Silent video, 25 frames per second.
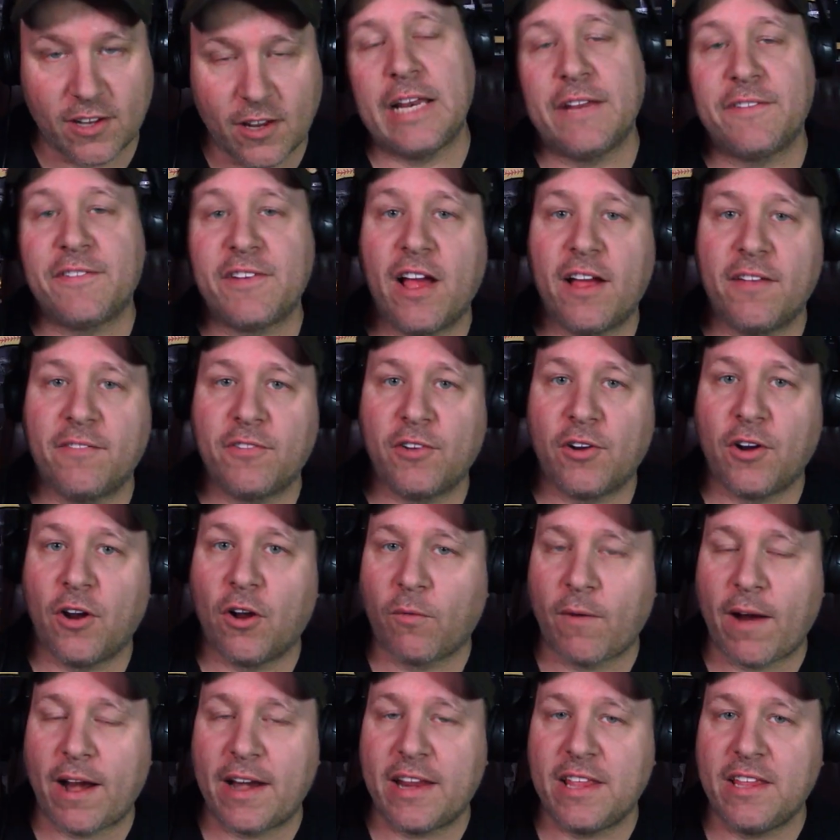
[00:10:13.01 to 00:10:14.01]
And if you haven't
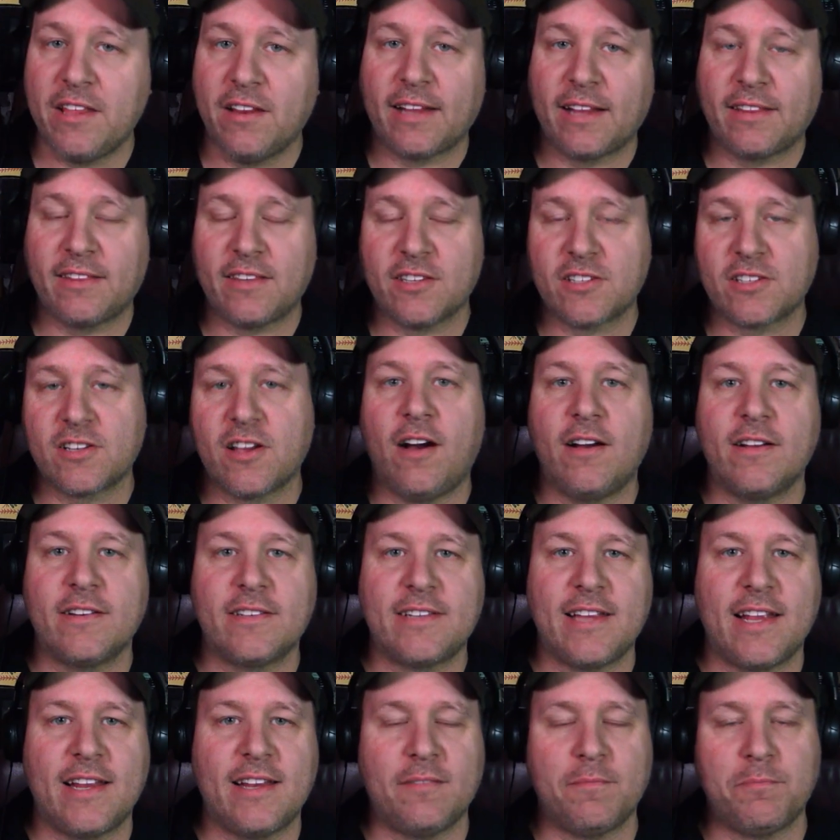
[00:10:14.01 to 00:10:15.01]
already, liked like this
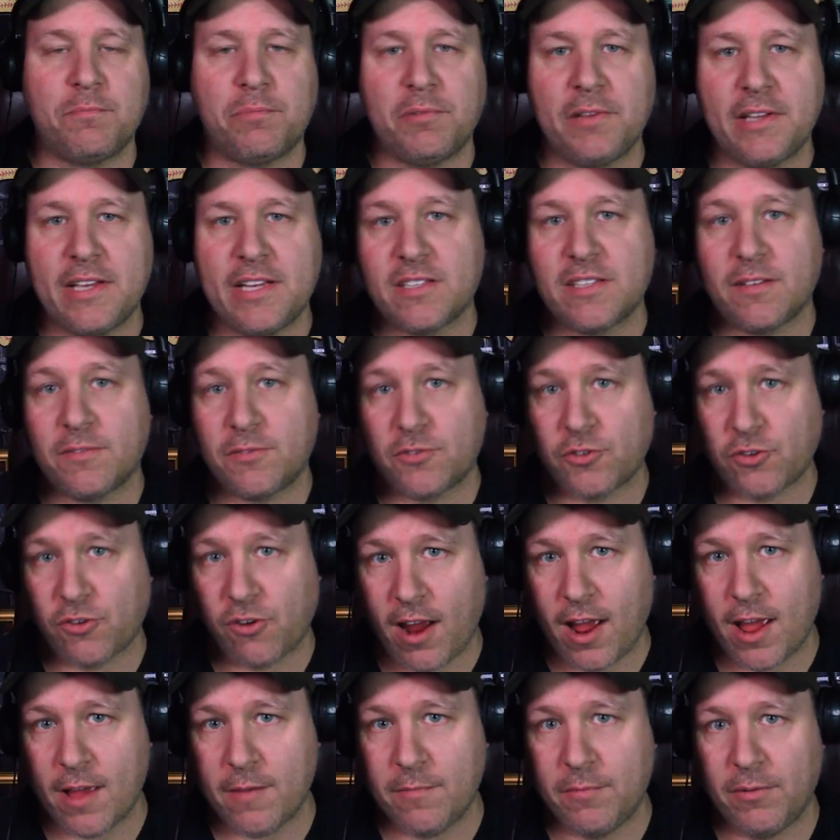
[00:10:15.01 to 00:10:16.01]
content, please
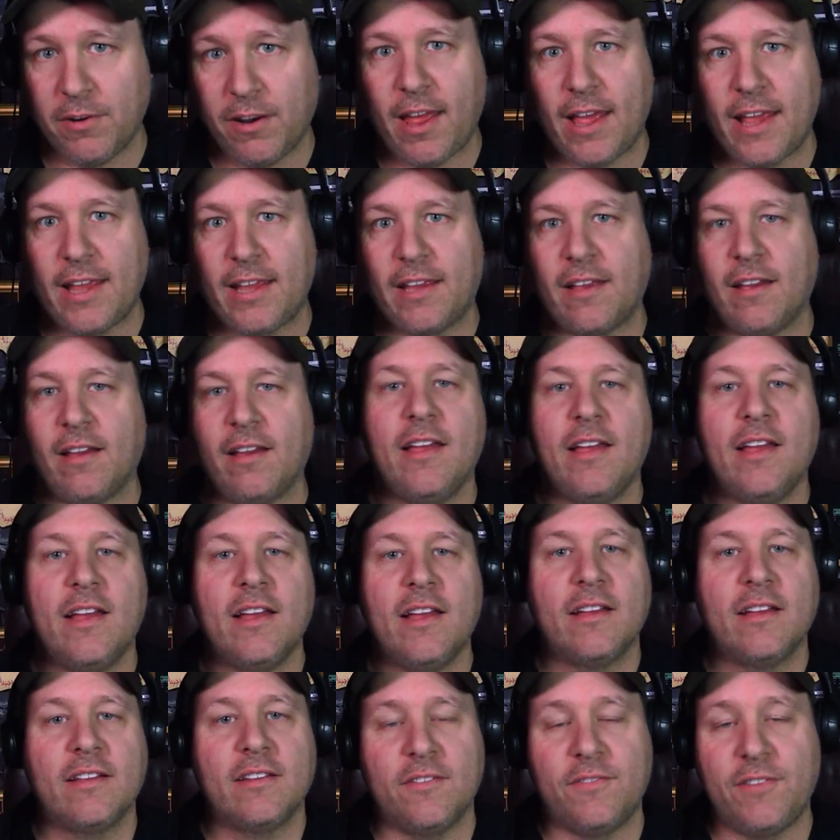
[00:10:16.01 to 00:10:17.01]
subscribe, like
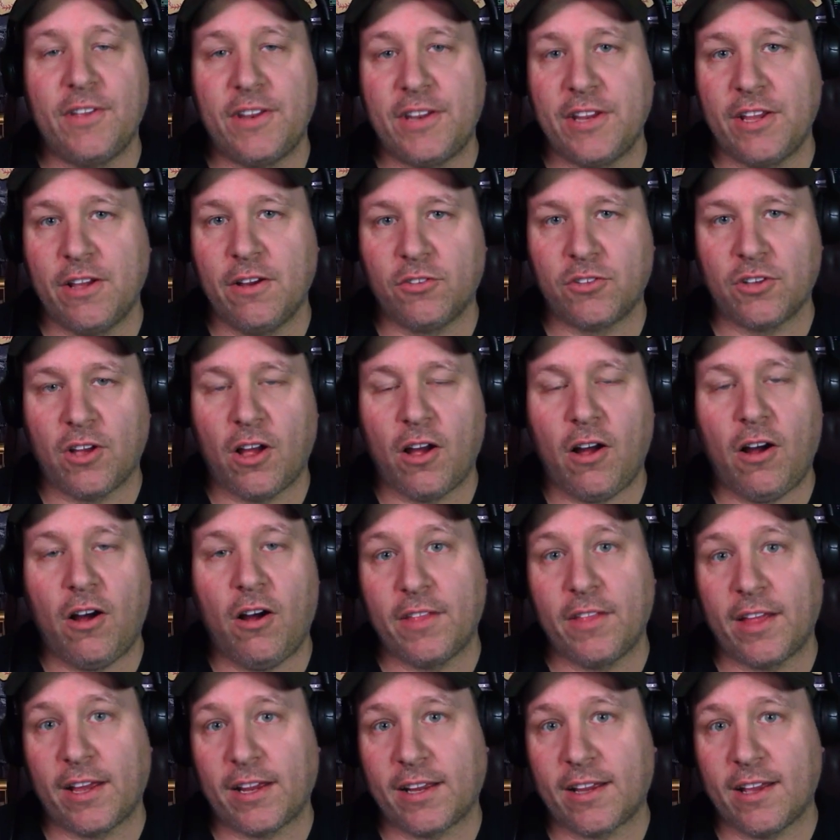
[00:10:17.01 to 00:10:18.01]
the videos,
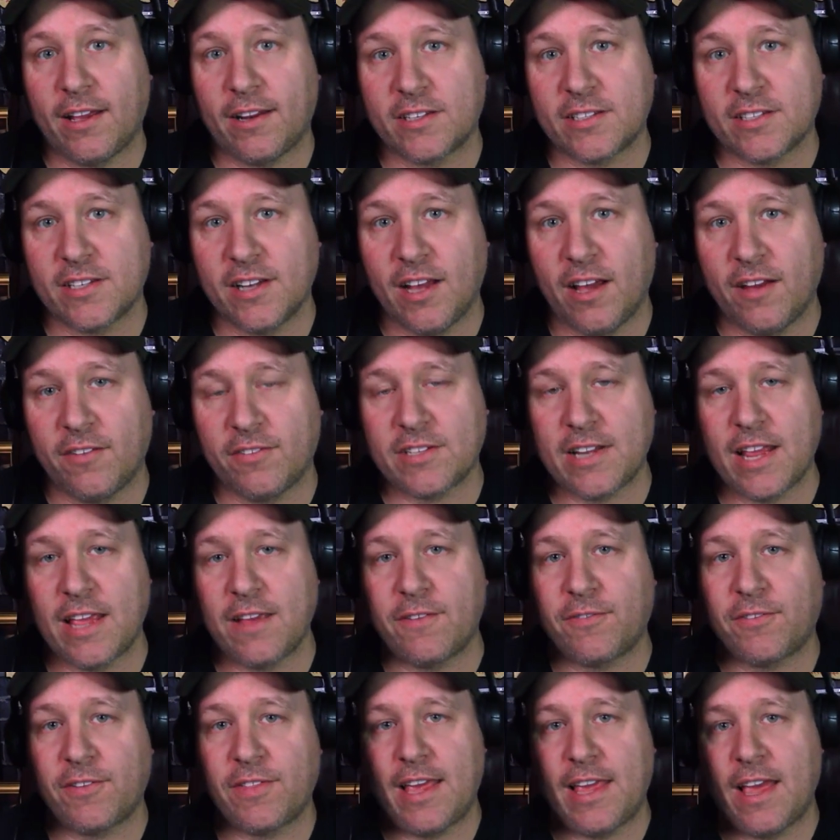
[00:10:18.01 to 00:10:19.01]
all that kind of stuff. Stay
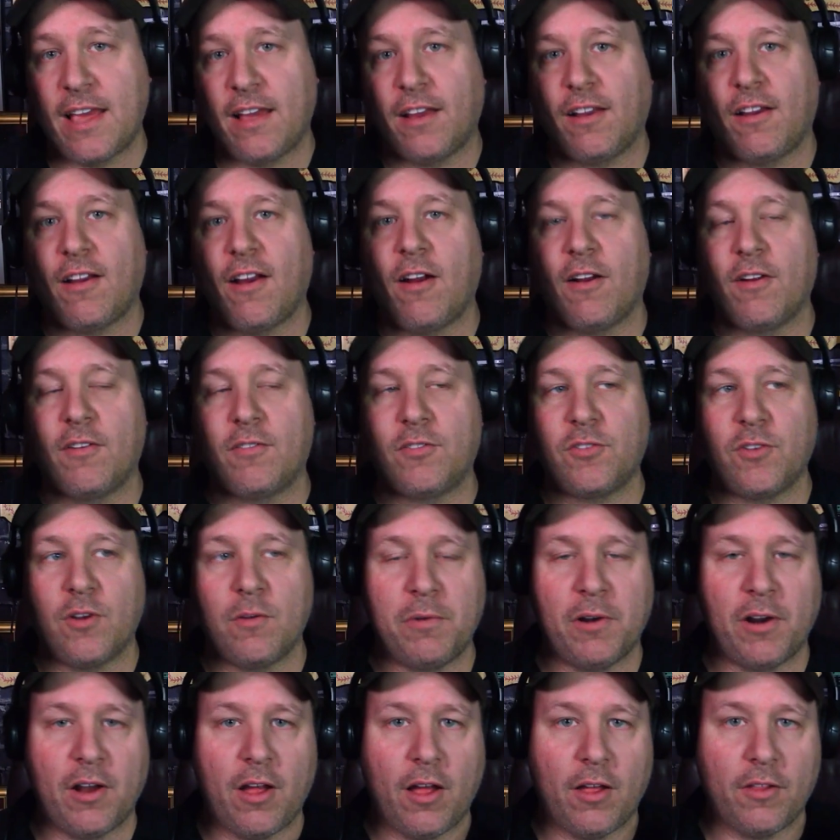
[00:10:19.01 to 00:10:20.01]
for the end card. So I
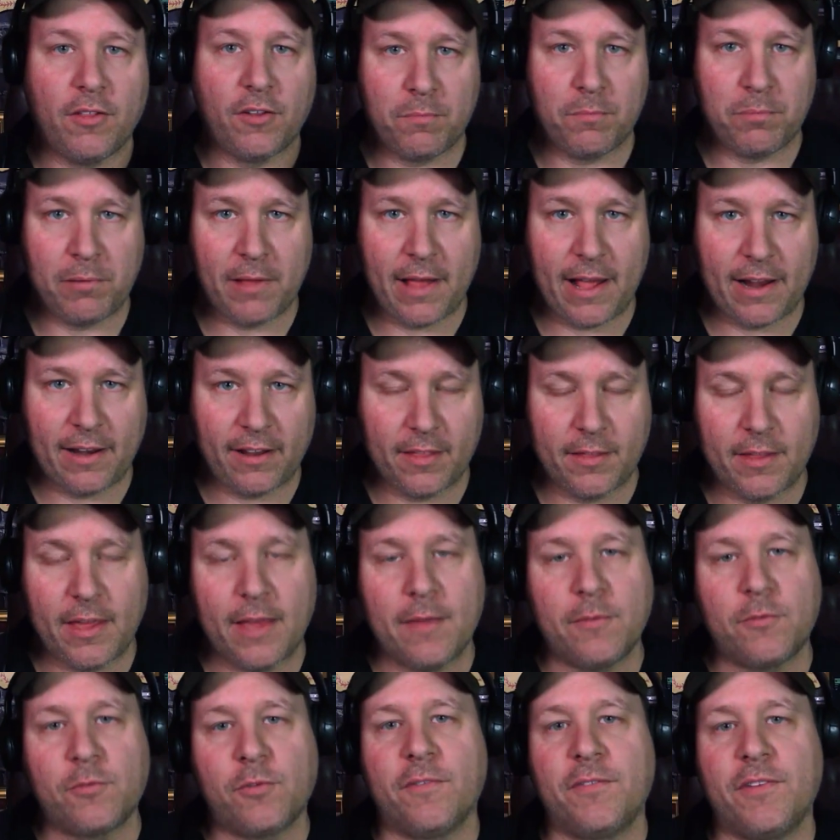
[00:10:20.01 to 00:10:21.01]
put other Planet of the
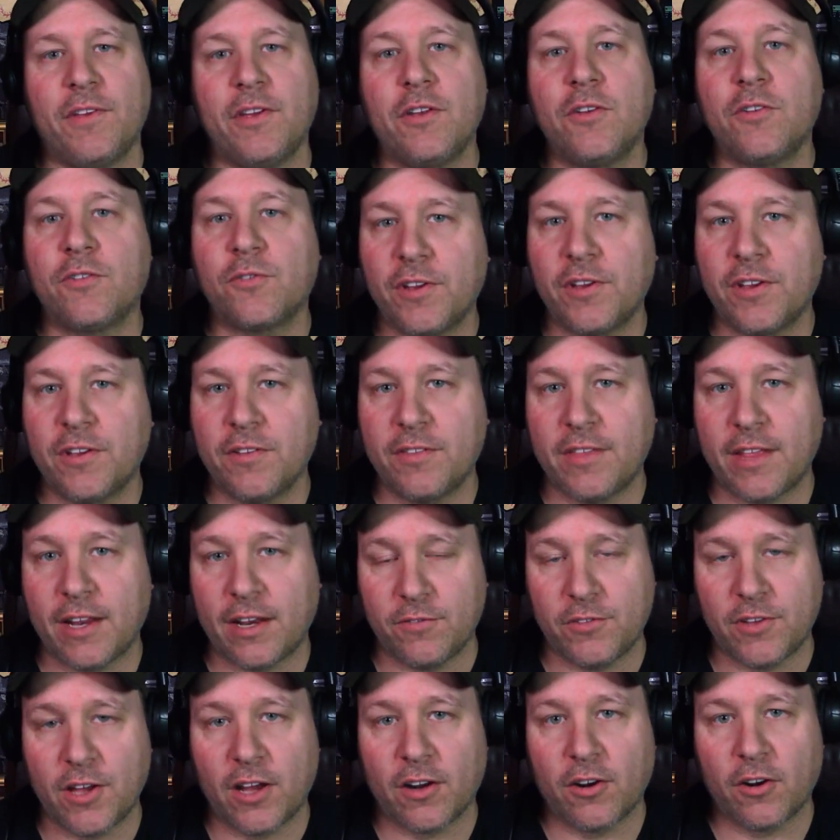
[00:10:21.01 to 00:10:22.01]
Apes reviews for you that
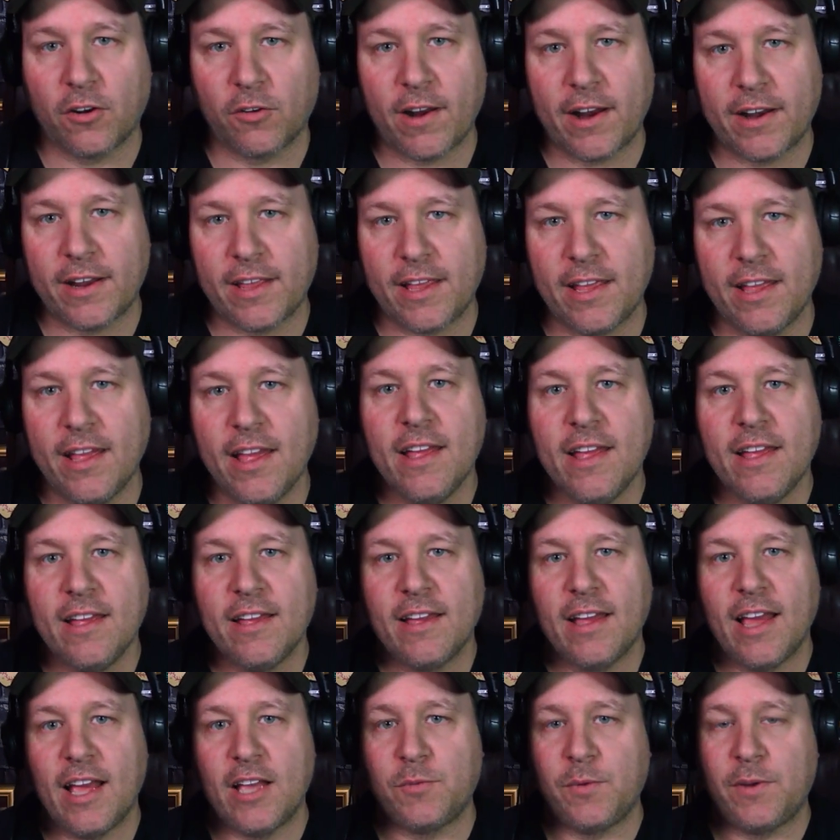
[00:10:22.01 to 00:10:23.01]
I've done already
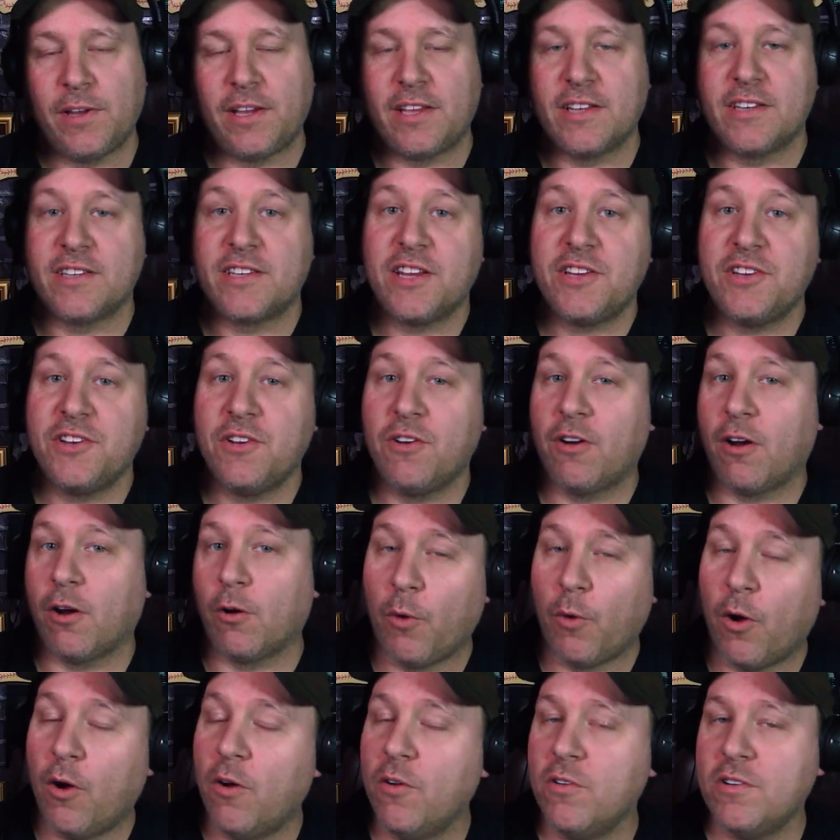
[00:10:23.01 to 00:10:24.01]
as we continue our
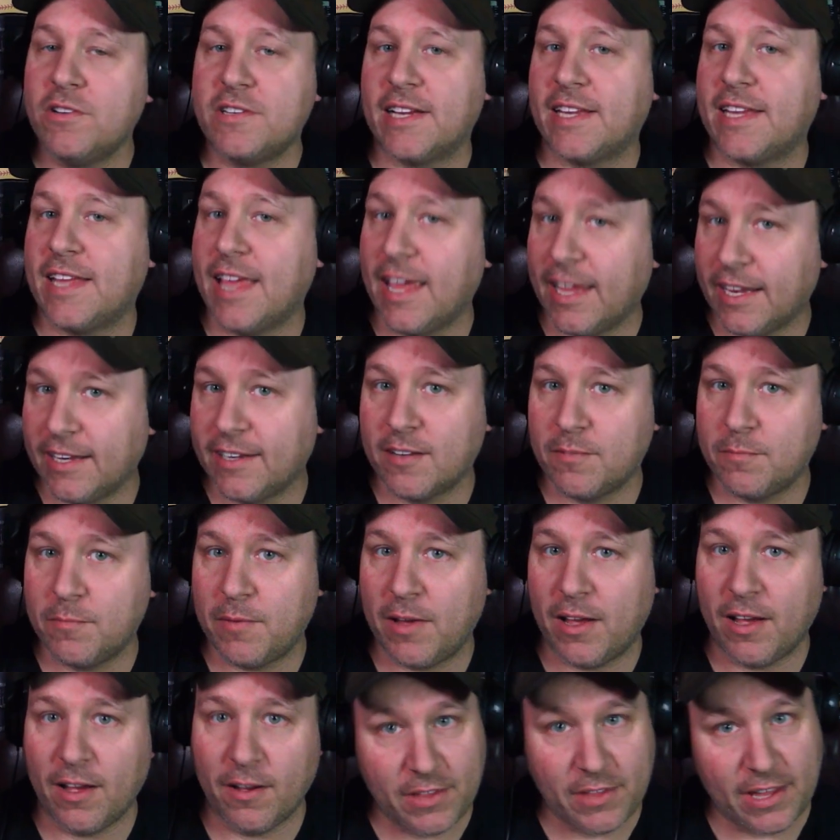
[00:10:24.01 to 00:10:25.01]
road to Kingdom
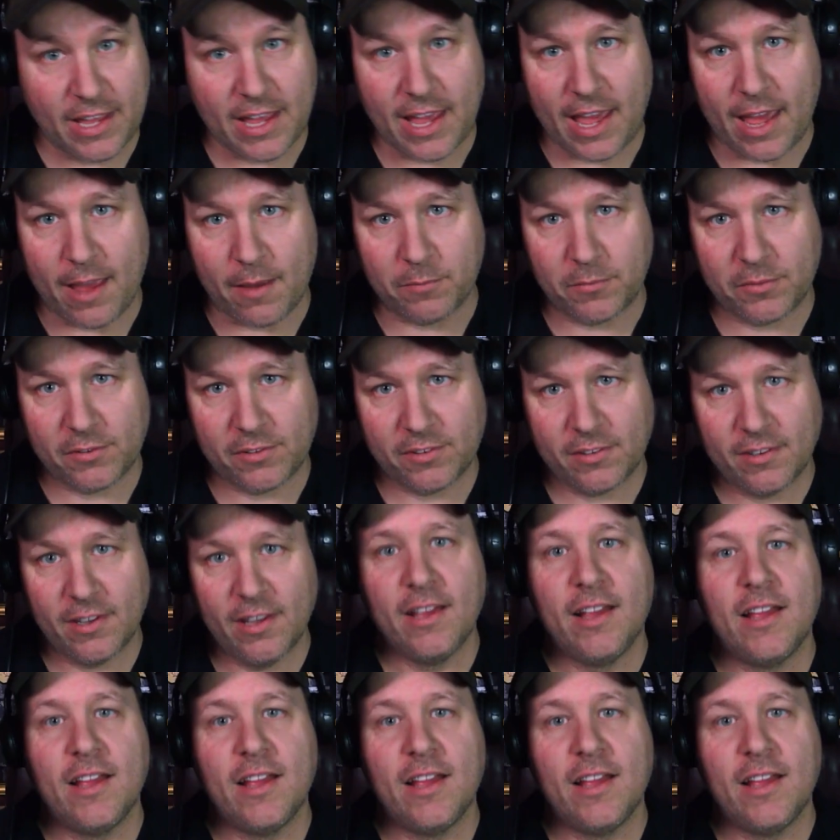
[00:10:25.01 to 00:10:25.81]
of the Apes.